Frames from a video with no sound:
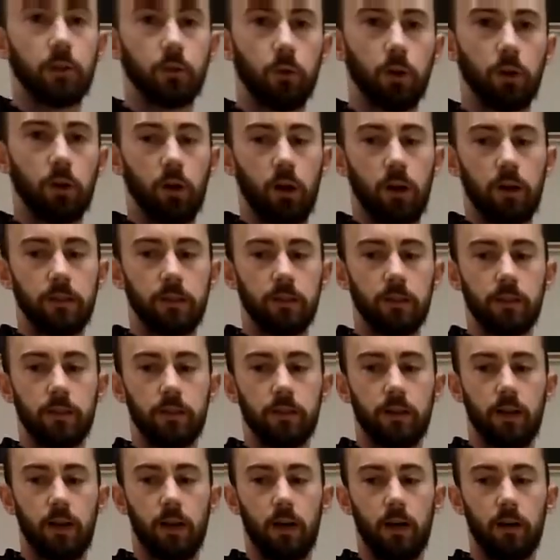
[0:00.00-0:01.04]
and that's what
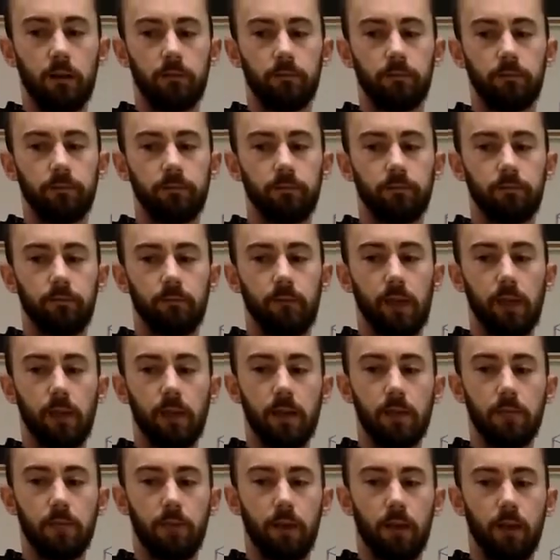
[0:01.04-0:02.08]
causes a
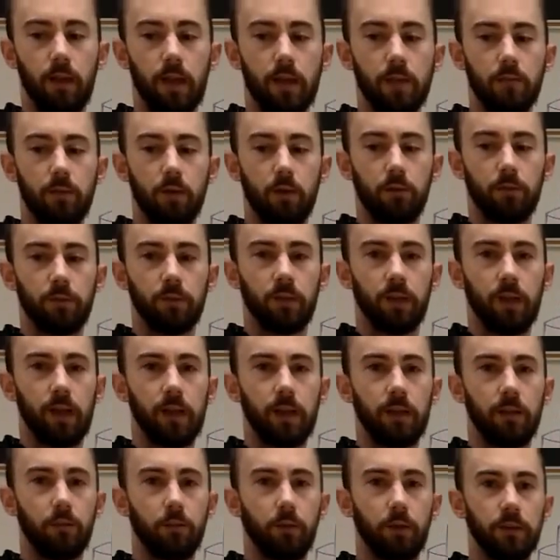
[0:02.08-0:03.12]
light bulb to
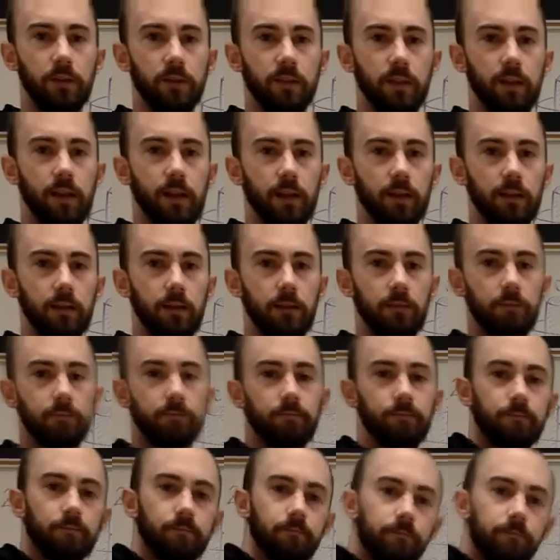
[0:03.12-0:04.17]
light up when it's connected.